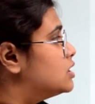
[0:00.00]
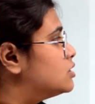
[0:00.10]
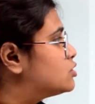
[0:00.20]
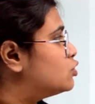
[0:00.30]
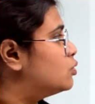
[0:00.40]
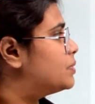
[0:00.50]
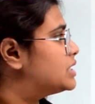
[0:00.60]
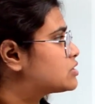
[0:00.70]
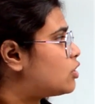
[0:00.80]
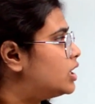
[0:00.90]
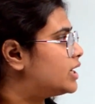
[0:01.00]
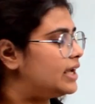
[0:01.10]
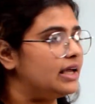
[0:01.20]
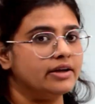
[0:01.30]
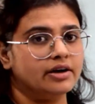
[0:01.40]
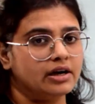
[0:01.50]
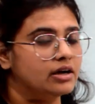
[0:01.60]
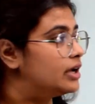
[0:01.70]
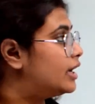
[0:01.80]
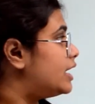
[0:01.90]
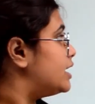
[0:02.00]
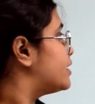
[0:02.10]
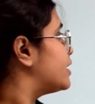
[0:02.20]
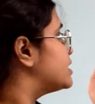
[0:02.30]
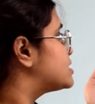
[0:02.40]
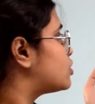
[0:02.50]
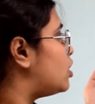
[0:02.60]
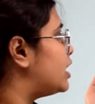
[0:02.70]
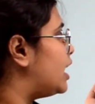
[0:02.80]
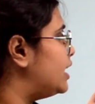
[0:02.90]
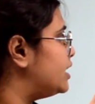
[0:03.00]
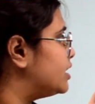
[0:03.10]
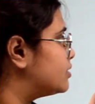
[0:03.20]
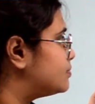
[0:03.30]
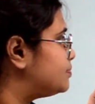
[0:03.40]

soup is called ink, ink is called honey,